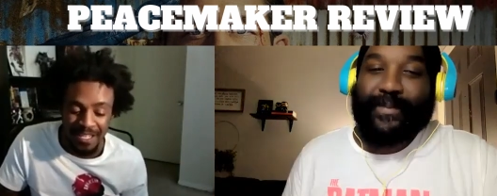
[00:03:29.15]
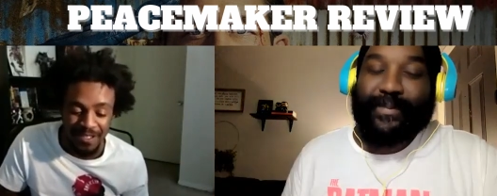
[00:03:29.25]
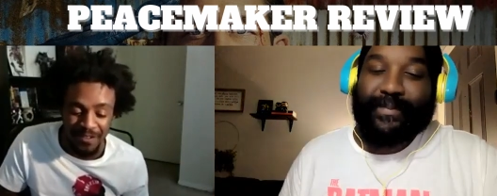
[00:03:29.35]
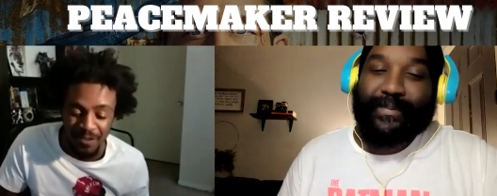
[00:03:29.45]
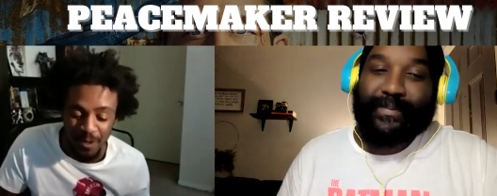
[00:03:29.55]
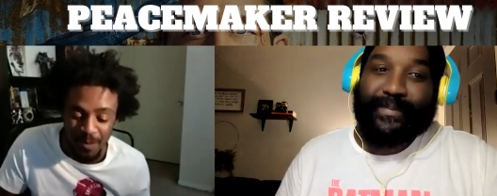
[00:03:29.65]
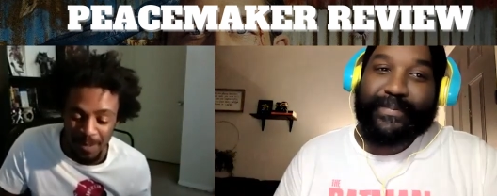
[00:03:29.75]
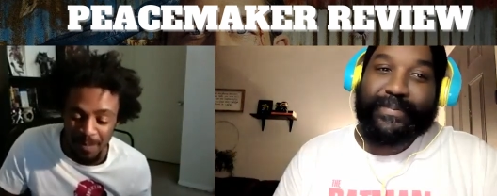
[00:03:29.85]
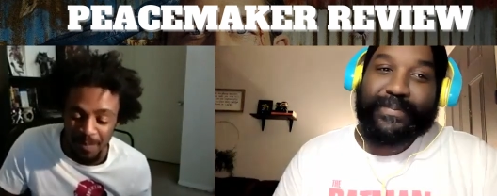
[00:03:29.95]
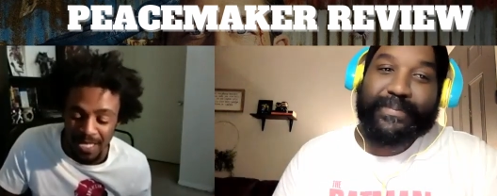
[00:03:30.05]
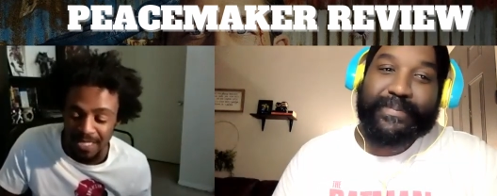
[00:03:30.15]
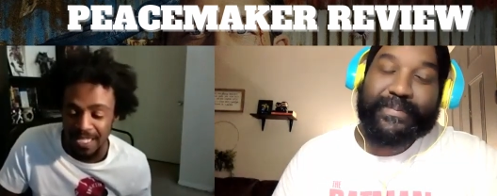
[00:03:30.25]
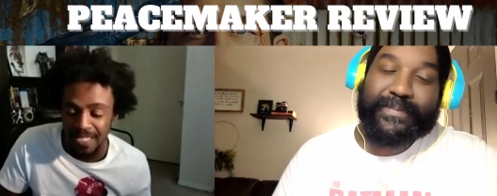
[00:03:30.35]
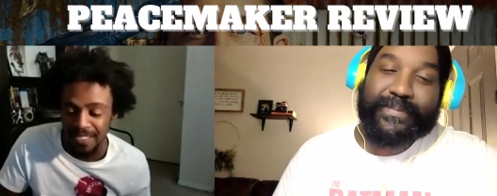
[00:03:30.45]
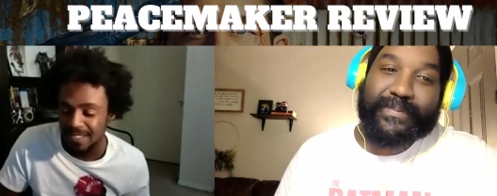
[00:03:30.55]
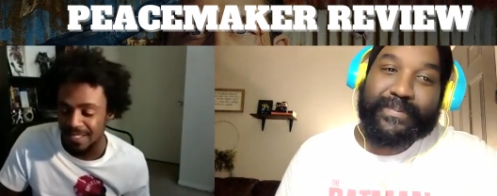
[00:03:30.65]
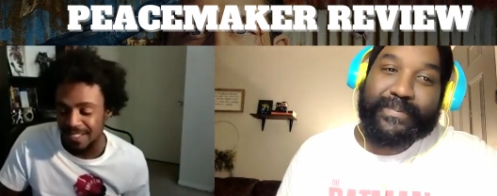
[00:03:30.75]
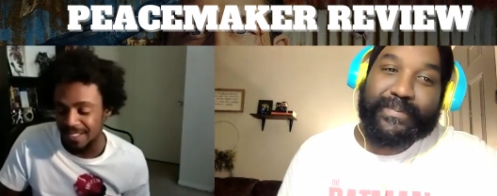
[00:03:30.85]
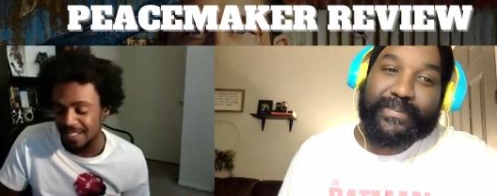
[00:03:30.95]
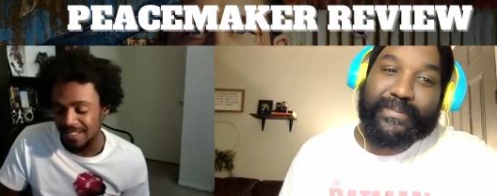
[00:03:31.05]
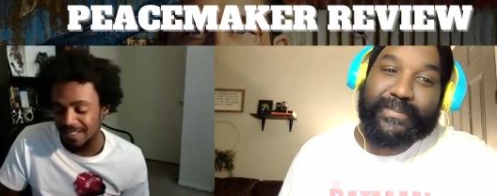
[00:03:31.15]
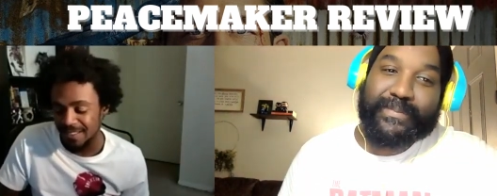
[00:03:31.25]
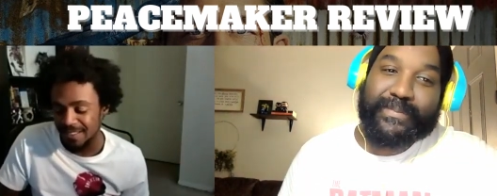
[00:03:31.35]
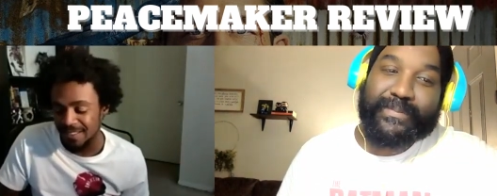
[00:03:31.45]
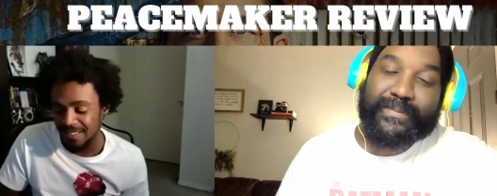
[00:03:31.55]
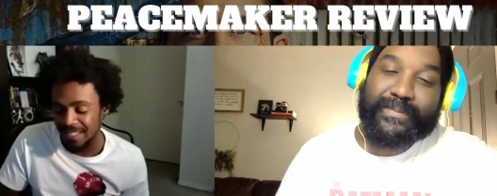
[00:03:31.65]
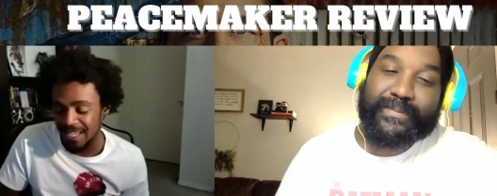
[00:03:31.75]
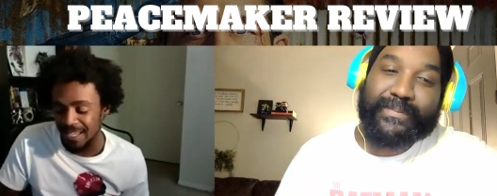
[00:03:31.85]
Speaker 1: You feel me? But like, yeah.